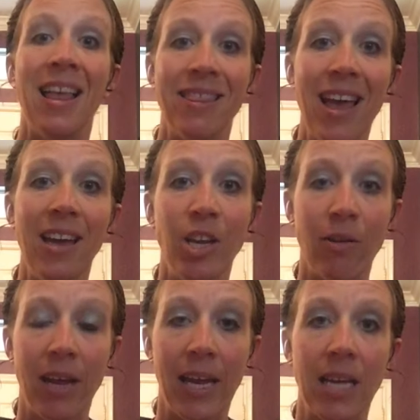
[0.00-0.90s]
Then you
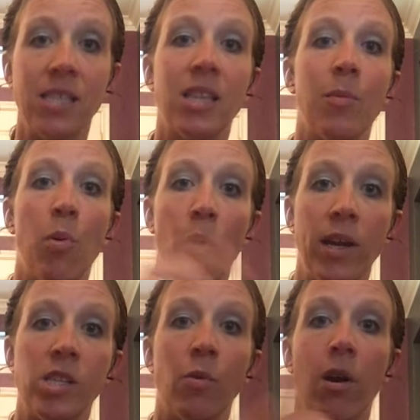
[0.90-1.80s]
can get to the
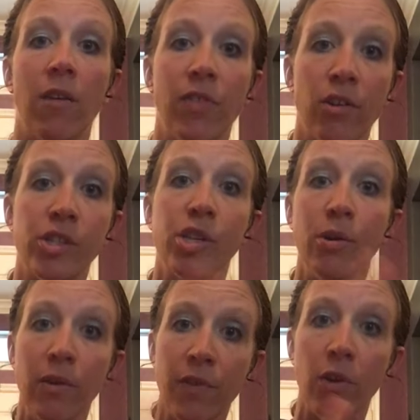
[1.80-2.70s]
point to where if there's
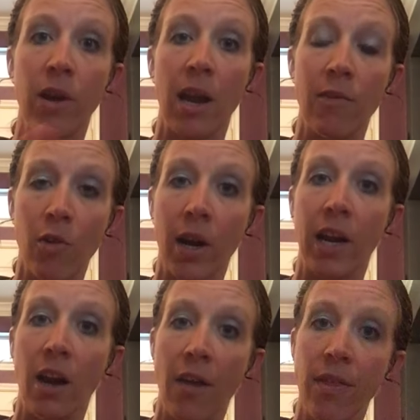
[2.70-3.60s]
2 of you kind of
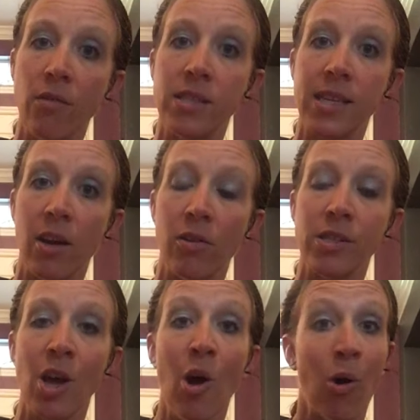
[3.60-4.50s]
working on those skills,